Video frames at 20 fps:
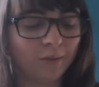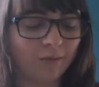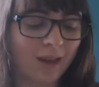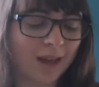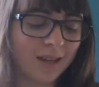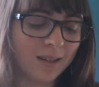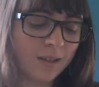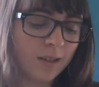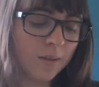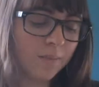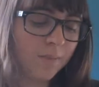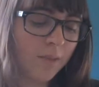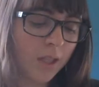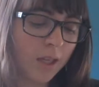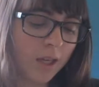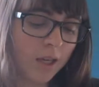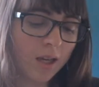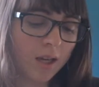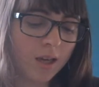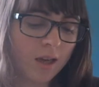fast.
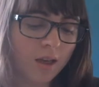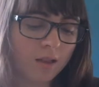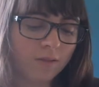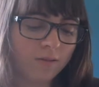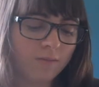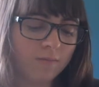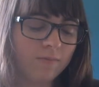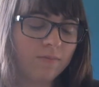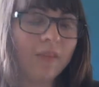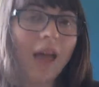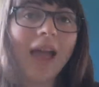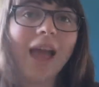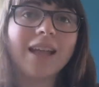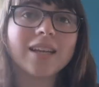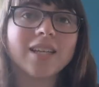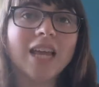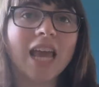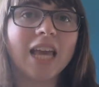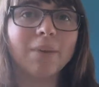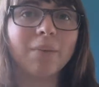I
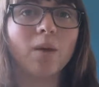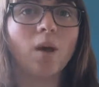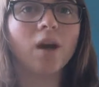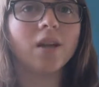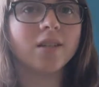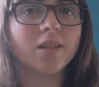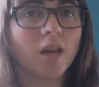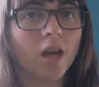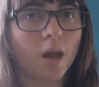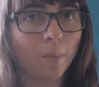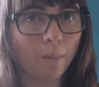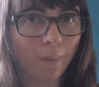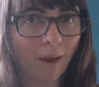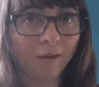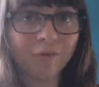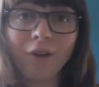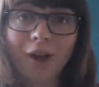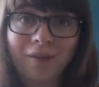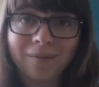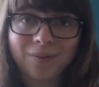had Take Me On done by
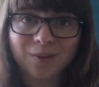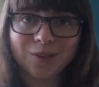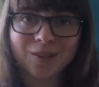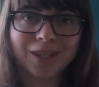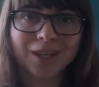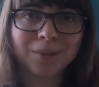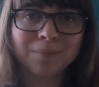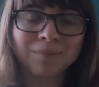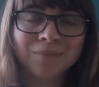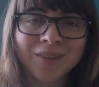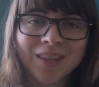5:30.